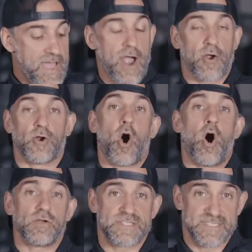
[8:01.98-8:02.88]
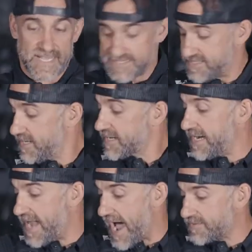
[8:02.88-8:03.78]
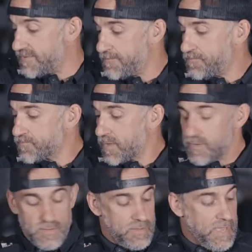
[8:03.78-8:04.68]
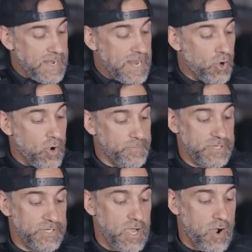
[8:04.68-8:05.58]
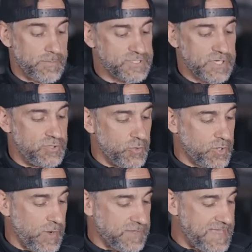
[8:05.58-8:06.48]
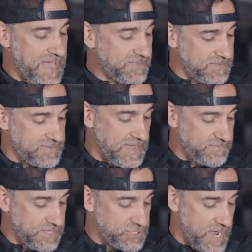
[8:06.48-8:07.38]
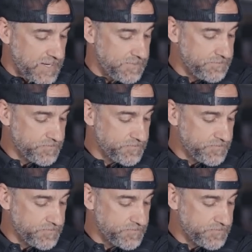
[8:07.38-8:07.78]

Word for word: I heard all six connect and I know I'm good to go. I'm just gonna do a quick test, safety check